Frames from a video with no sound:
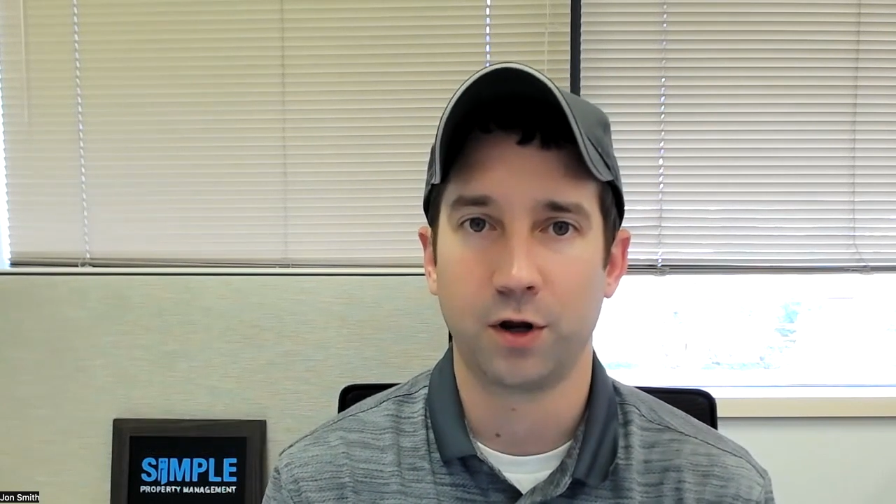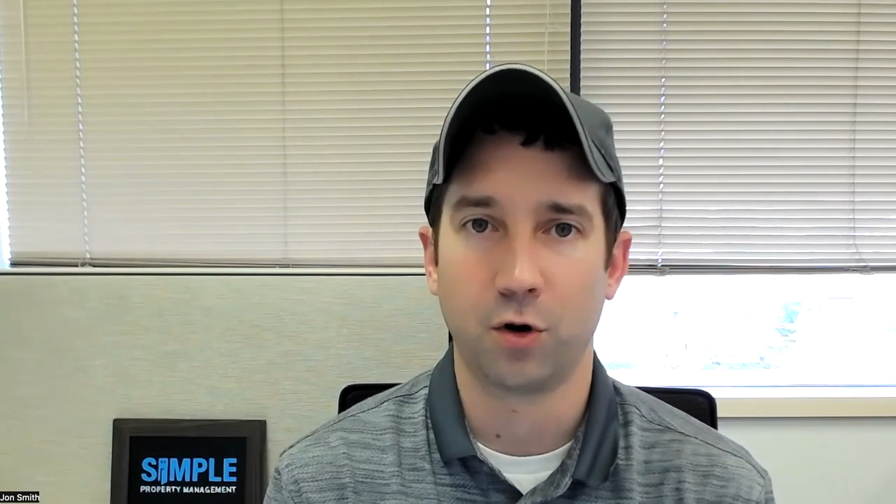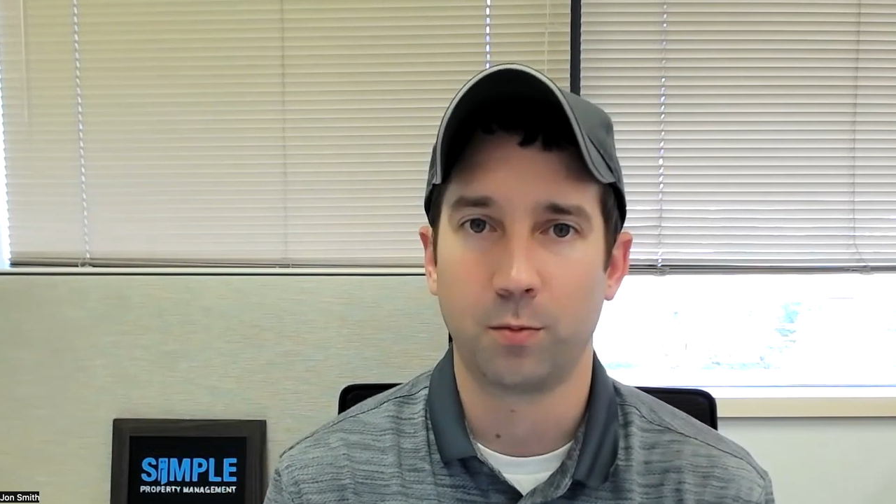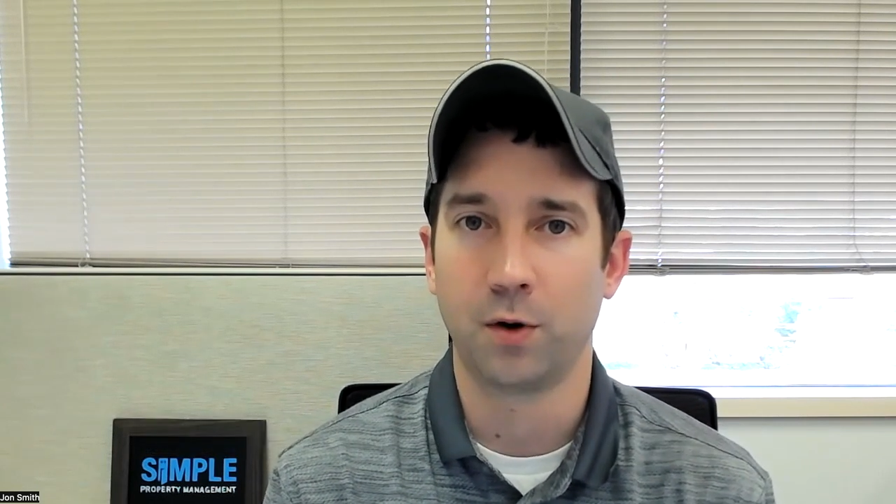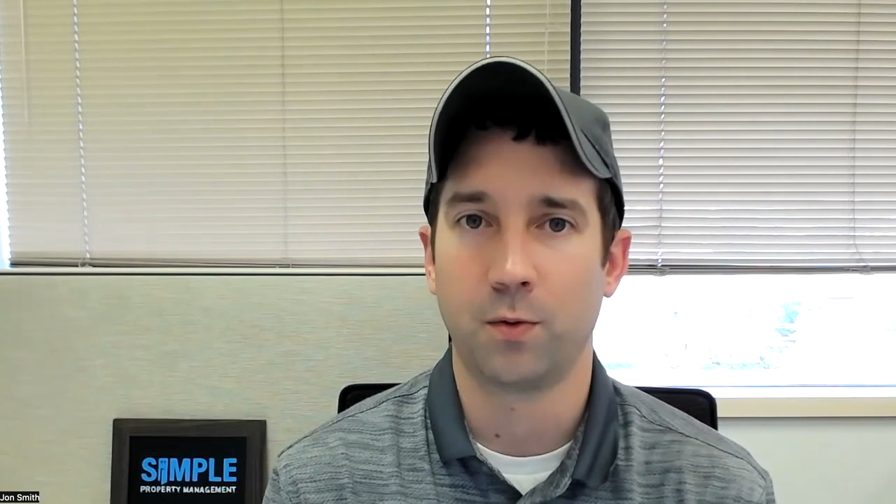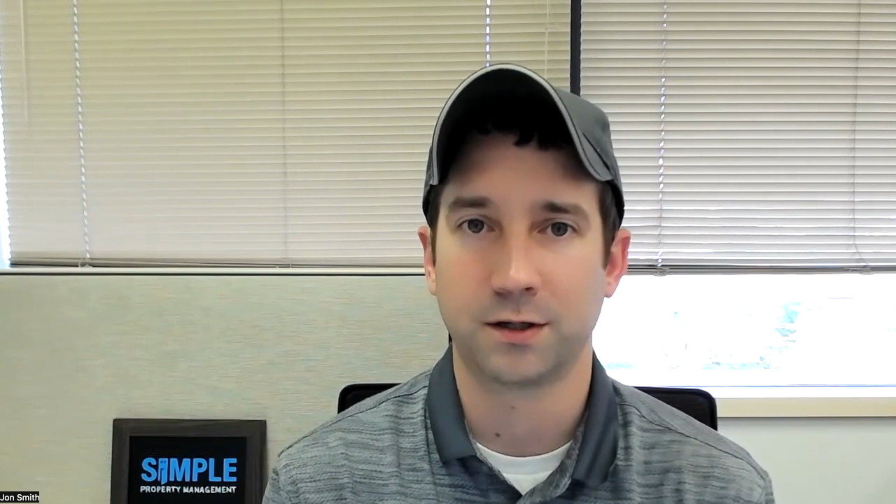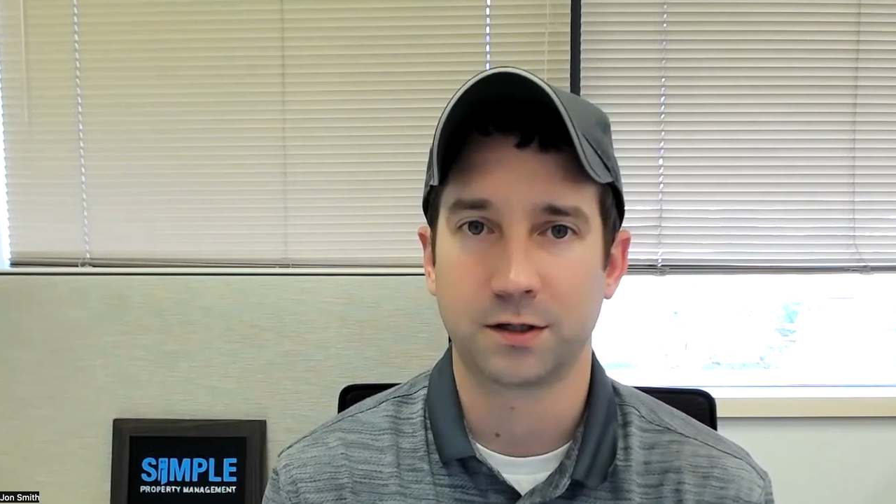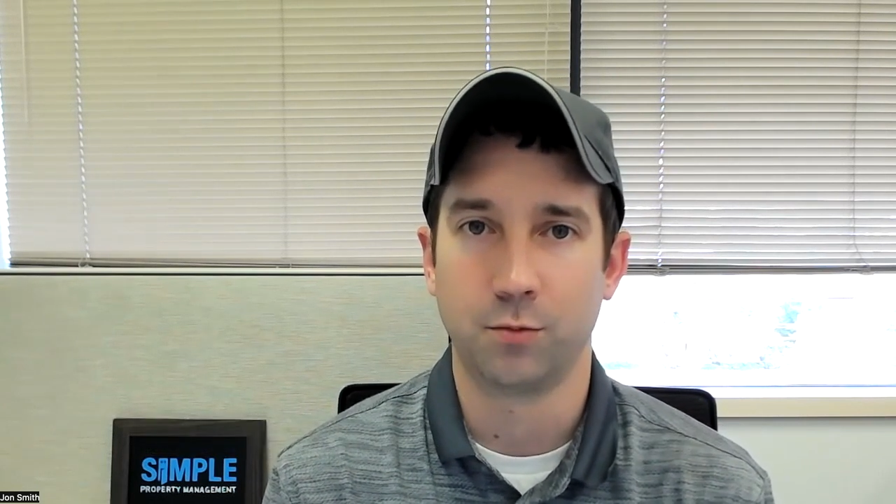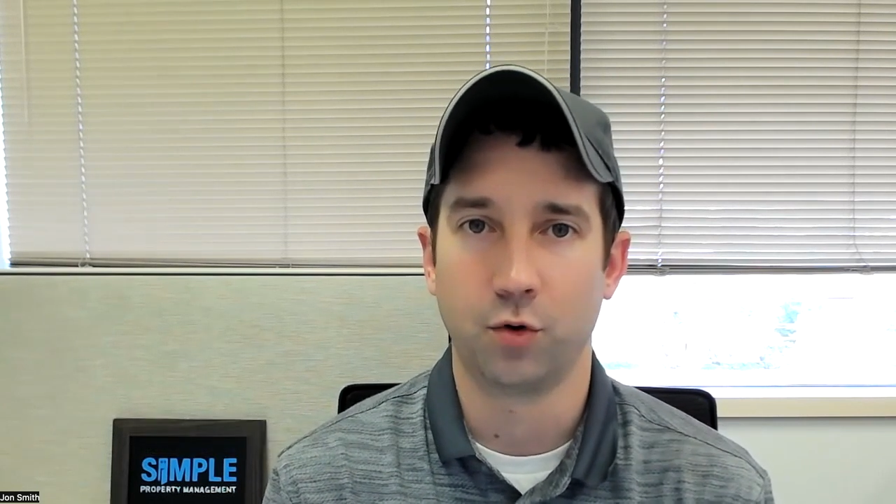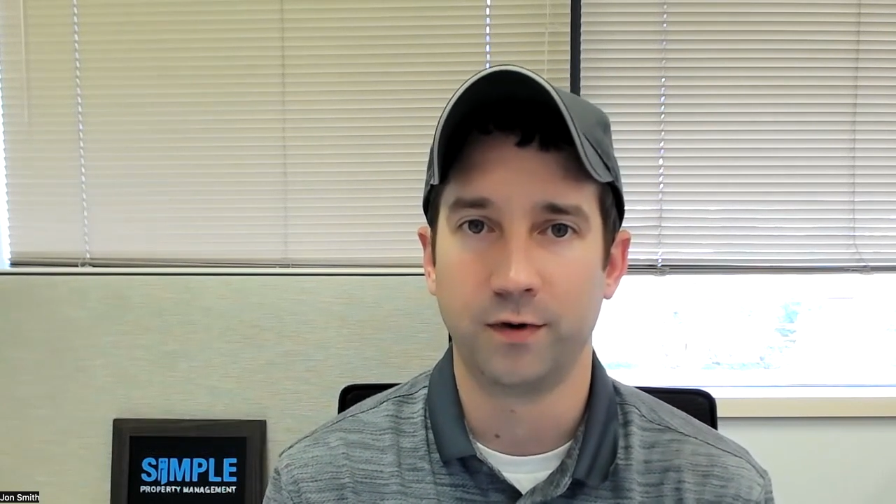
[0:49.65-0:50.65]
Nobody wants
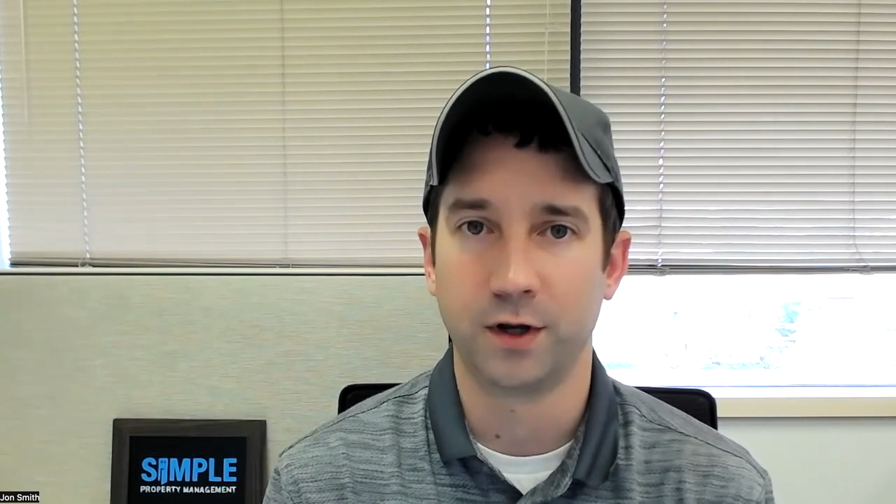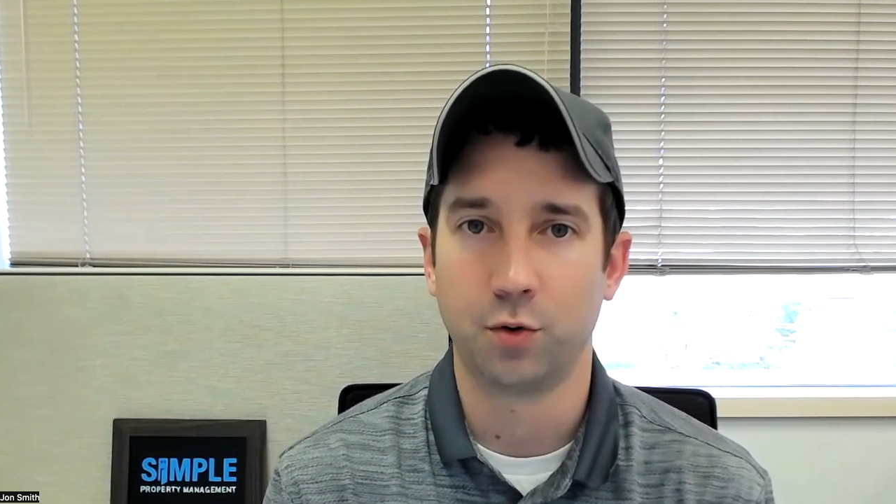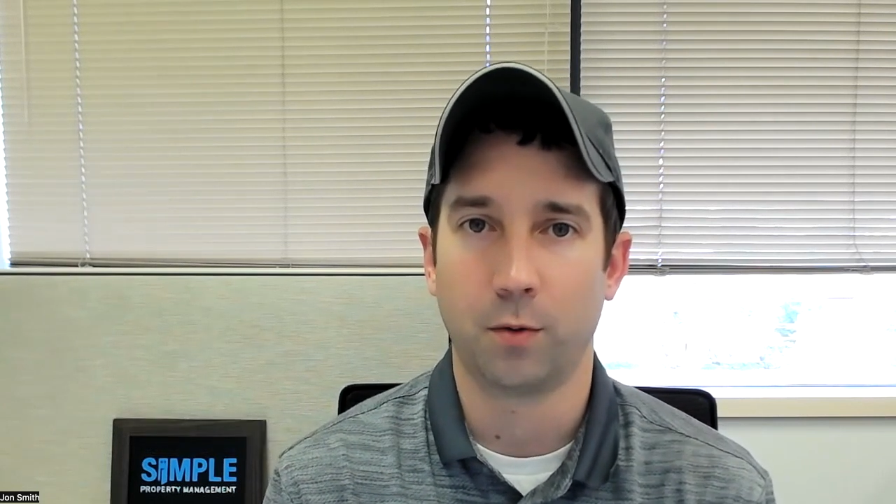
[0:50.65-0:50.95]
to move into